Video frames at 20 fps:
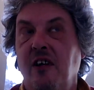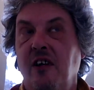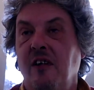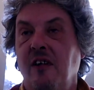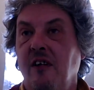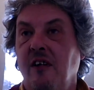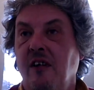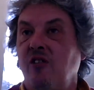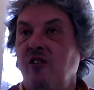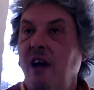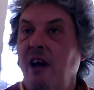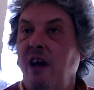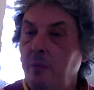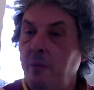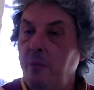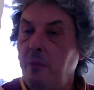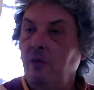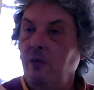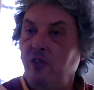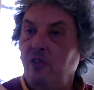bulbs,
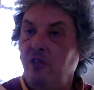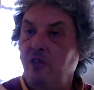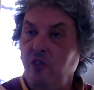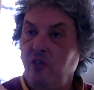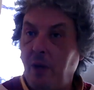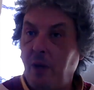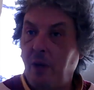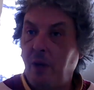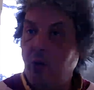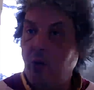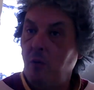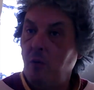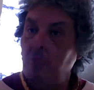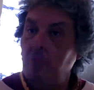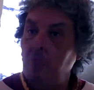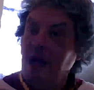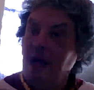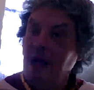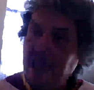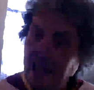and you're all
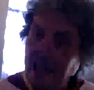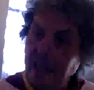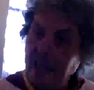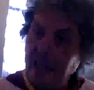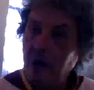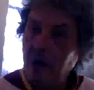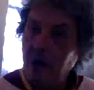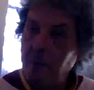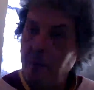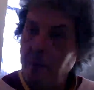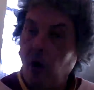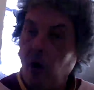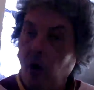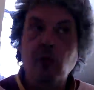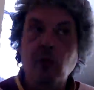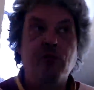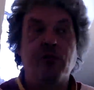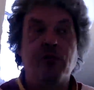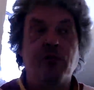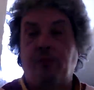working really
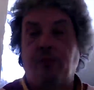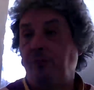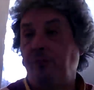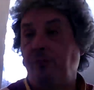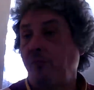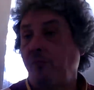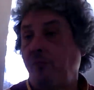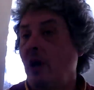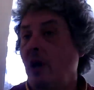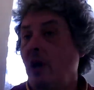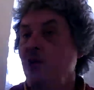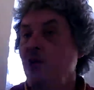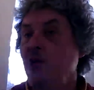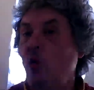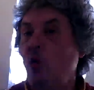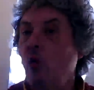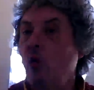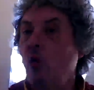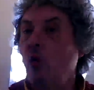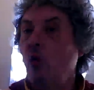hard to earn
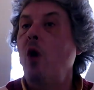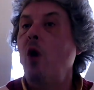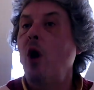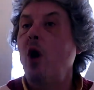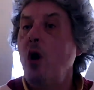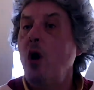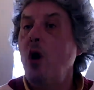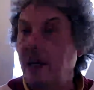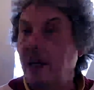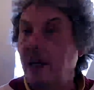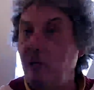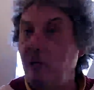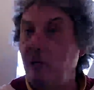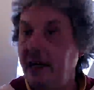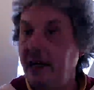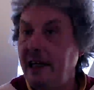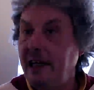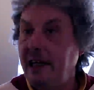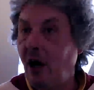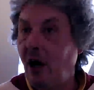money. Well, not
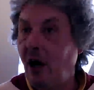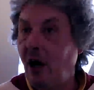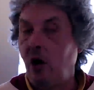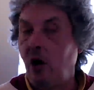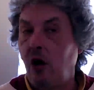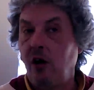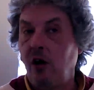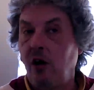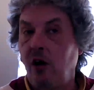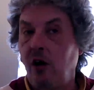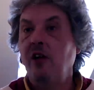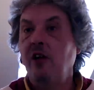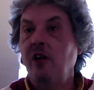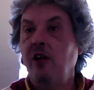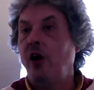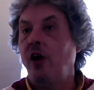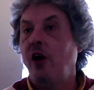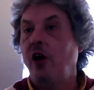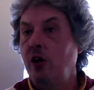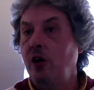all of you, because I know
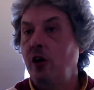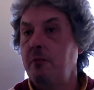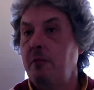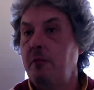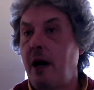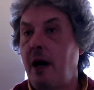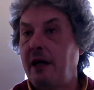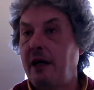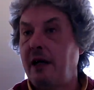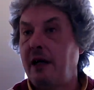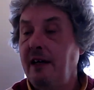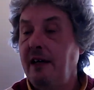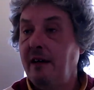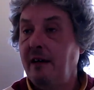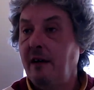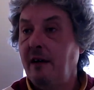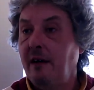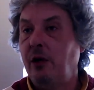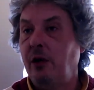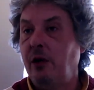there's people like
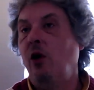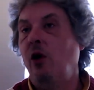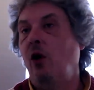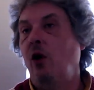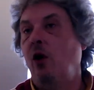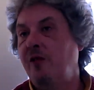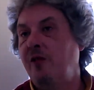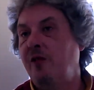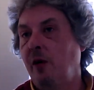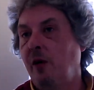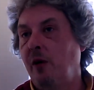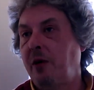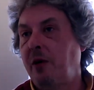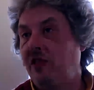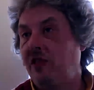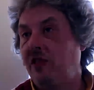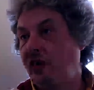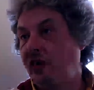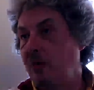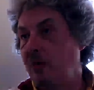HRC
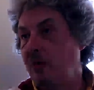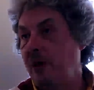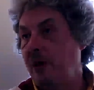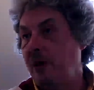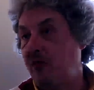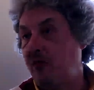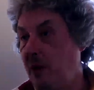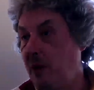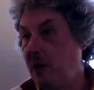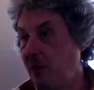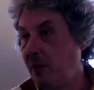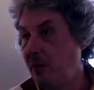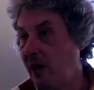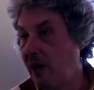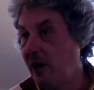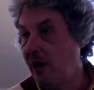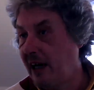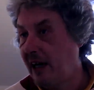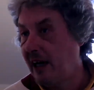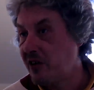who probably almost certainly
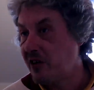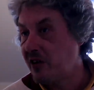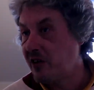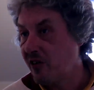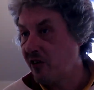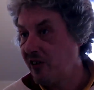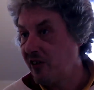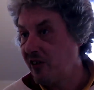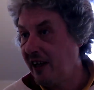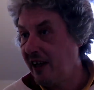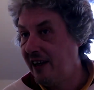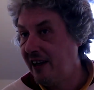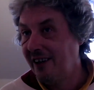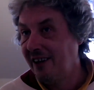doesn't work.